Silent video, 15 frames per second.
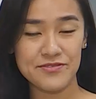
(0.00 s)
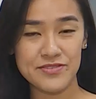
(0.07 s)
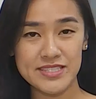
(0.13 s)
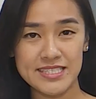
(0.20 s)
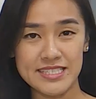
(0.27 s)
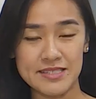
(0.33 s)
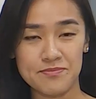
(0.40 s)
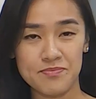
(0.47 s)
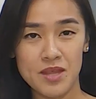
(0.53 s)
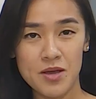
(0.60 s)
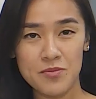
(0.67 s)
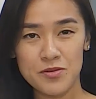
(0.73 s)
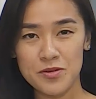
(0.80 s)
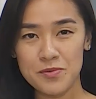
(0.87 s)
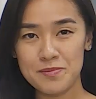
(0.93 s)
infancy,
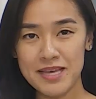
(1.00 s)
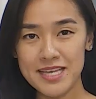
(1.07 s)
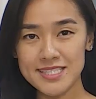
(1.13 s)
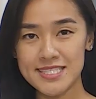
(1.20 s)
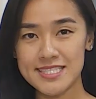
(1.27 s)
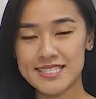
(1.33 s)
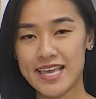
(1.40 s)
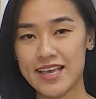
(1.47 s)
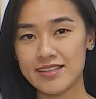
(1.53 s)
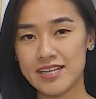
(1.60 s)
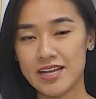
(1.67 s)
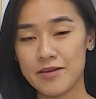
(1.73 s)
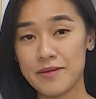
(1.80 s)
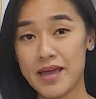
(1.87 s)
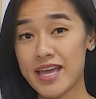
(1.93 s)
but with plans to scale
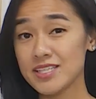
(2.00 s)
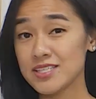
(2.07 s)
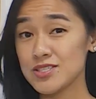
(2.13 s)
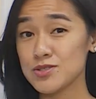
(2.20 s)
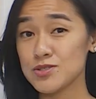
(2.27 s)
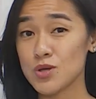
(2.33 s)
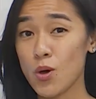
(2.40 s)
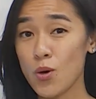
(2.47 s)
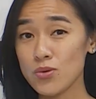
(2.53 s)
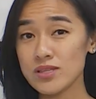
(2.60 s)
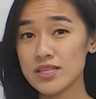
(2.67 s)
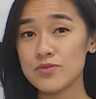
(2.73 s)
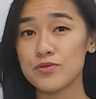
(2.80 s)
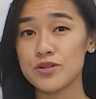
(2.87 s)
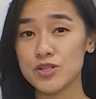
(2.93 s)
it up and to use
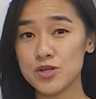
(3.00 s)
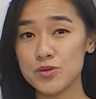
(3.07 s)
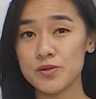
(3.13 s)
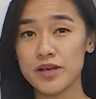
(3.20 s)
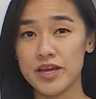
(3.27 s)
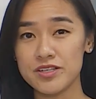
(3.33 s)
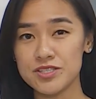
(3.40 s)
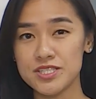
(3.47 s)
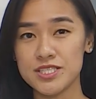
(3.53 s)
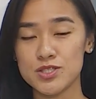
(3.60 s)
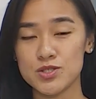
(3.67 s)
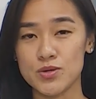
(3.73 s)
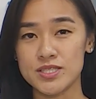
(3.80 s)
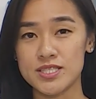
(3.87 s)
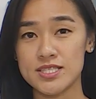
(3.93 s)
only renewable
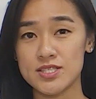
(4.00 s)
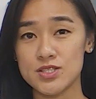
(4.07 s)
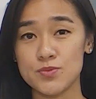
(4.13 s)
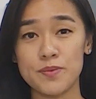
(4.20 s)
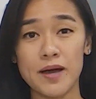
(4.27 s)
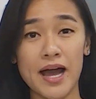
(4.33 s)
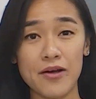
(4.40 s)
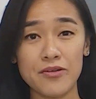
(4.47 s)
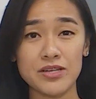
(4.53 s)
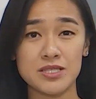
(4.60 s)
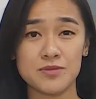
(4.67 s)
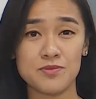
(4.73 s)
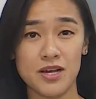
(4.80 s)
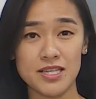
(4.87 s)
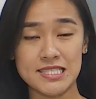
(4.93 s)
energy sources to power
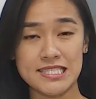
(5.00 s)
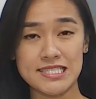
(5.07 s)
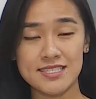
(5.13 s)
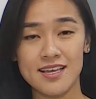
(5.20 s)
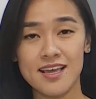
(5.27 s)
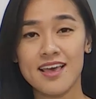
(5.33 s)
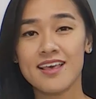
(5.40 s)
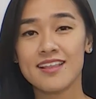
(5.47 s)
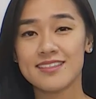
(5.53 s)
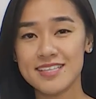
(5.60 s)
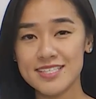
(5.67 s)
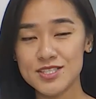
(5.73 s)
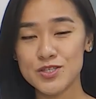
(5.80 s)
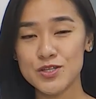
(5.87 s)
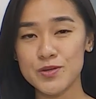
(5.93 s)
its process,
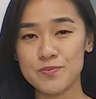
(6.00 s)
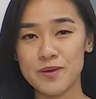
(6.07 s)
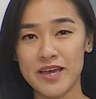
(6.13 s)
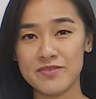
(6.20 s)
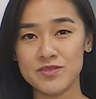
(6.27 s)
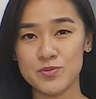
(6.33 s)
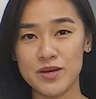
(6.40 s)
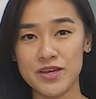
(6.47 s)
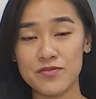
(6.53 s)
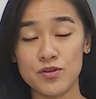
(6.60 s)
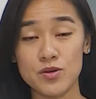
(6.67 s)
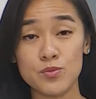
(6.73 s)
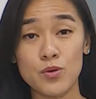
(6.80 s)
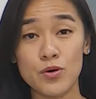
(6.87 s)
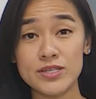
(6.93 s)
this could pave the way
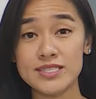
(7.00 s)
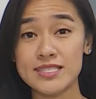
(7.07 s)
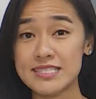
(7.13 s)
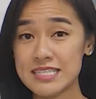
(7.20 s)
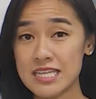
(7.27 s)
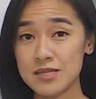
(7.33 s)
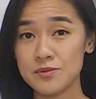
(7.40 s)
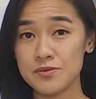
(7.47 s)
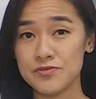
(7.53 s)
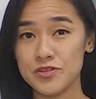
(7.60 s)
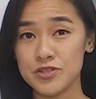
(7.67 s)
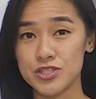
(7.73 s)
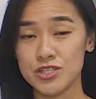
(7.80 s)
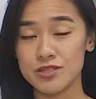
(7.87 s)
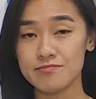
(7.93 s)
for a more sustainable
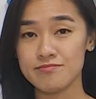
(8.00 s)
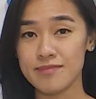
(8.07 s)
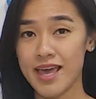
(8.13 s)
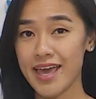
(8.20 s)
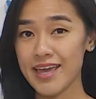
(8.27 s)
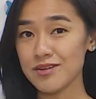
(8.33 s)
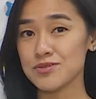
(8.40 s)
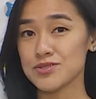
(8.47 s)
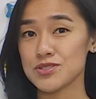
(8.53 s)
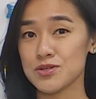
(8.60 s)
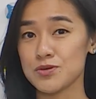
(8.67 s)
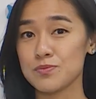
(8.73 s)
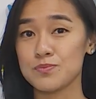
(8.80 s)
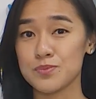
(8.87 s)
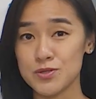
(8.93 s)
future and
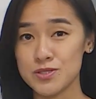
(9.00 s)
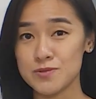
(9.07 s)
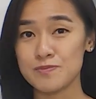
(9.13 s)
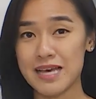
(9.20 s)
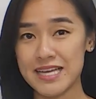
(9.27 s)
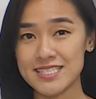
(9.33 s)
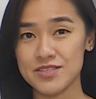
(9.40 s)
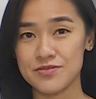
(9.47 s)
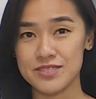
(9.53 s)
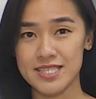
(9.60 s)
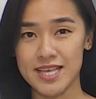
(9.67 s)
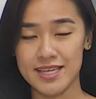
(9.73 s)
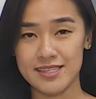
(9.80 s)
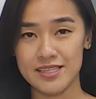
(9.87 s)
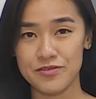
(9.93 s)
also boost plastic
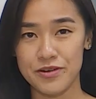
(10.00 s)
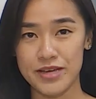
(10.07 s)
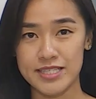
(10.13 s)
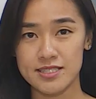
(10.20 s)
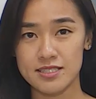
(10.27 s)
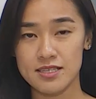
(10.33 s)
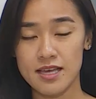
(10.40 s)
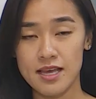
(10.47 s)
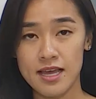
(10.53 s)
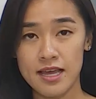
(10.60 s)
recycling rates.